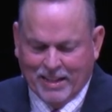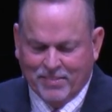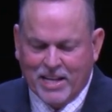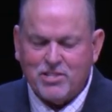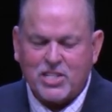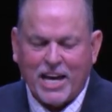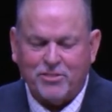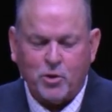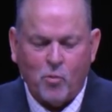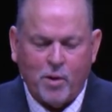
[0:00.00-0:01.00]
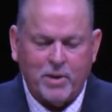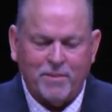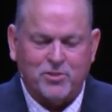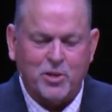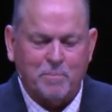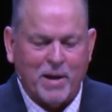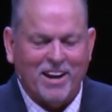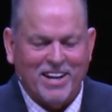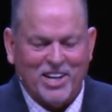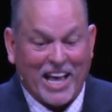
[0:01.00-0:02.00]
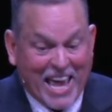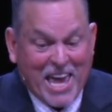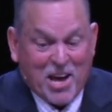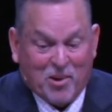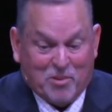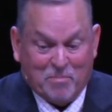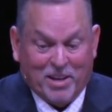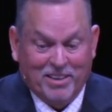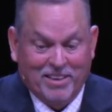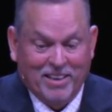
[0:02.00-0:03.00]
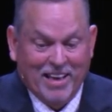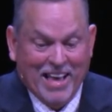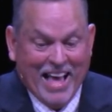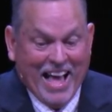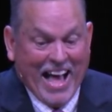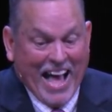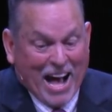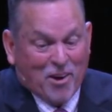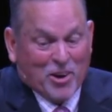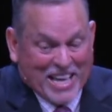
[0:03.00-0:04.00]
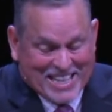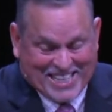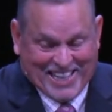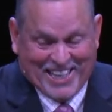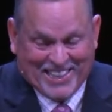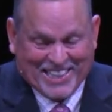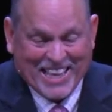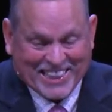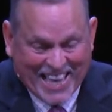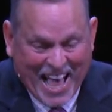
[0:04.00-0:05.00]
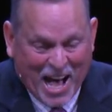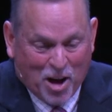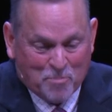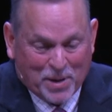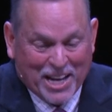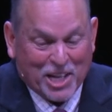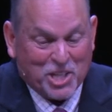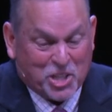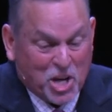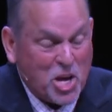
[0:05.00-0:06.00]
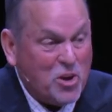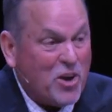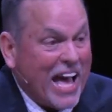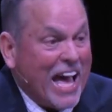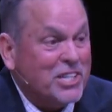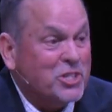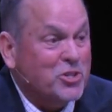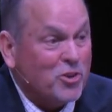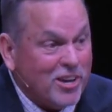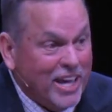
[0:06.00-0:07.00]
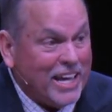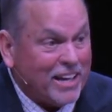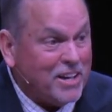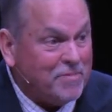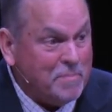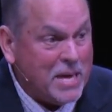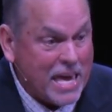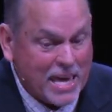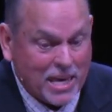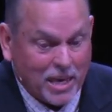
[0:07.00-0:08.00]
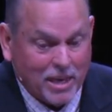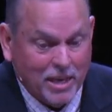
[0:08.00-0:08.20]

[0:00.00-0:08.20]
Then saith the woman of Samaria to him, How is it that thou, being a Jew, ask drink of me?